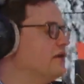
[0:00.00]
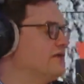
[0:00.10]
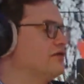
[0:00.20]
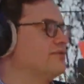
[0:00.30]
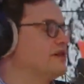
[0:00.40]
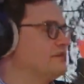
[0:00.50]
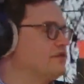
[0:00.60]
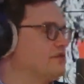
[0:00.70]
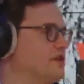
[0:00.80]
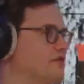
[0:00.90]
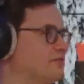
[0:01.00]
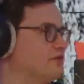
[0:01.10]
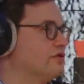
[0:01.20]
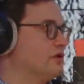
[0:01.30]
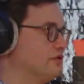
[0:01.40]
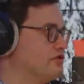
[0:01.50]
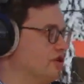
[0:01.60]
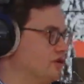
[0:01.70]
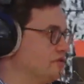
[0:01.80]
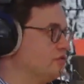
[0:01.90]
That reminds me, there's another person known to
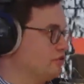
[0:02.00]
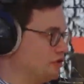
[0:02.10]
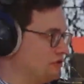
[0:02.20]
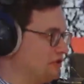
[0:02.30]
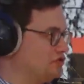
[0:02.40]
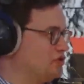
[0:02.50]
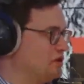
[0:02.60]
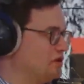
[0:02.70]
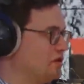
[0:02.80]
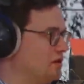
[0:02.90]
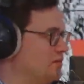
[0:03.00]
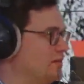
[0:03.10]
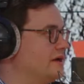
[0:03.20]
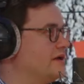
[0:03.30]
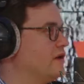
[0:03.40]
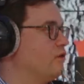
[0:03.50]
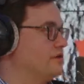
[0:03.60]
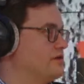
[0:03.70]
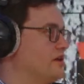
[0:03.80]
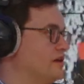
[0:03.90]
jail who's currently in jail, Hamad
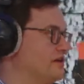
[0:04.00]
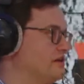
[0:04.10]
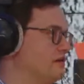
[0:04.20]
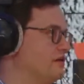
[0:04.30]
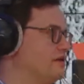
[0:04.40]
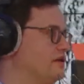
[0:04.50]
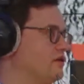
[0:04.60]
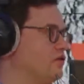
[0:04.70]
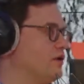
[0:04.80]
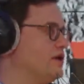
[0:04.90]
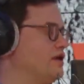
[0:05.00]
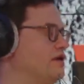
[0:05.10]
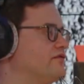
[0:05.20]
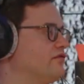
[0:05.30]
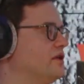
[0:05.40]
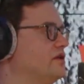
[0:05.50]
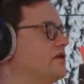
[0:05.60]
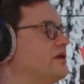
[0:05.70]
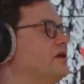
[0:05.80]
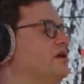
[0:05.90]
Al-Wazan, the Kuwaiti friend
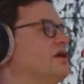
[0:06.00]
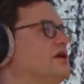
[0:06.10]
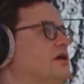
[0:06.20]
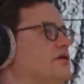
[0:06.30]
of